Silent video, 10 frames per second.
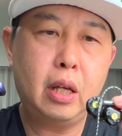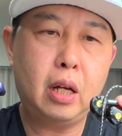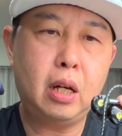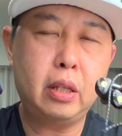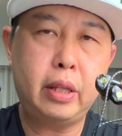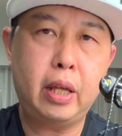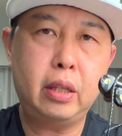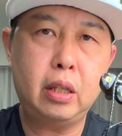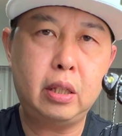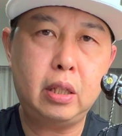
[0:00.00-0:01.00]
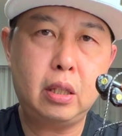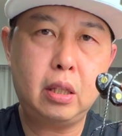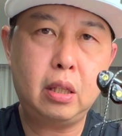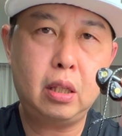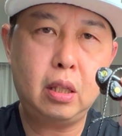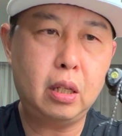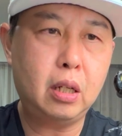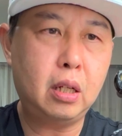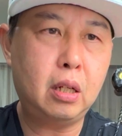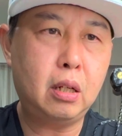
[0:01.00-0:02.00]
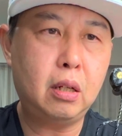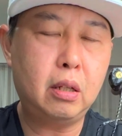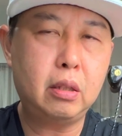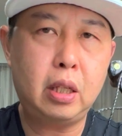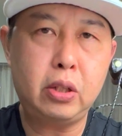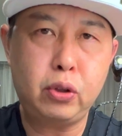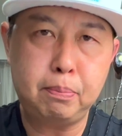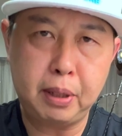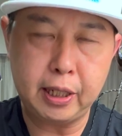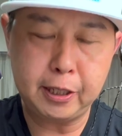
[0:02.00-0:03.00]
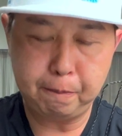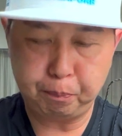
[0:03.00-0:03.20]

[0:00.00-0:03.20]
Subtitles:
than the T3 Plus,